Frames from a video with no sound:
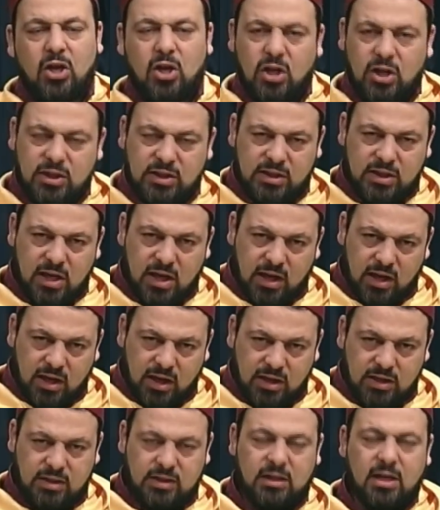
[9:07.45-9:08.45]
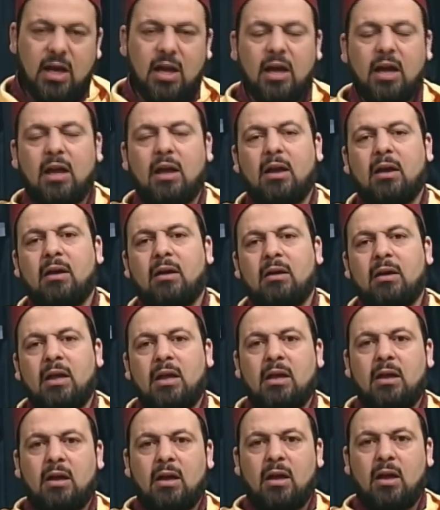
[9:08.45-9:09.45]
he's, he's uh,
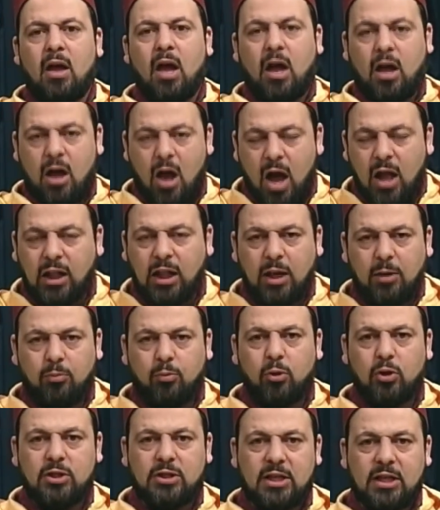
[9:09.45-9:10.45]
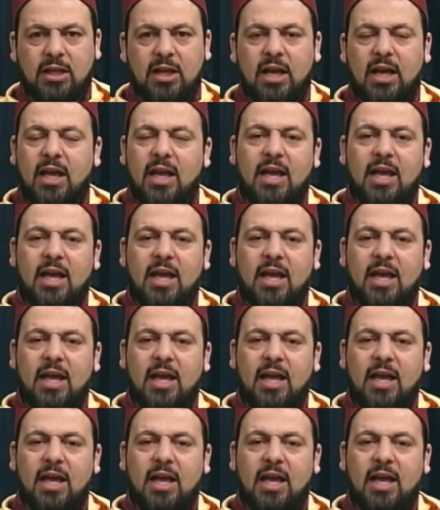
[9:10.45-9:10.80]
uh a godly person.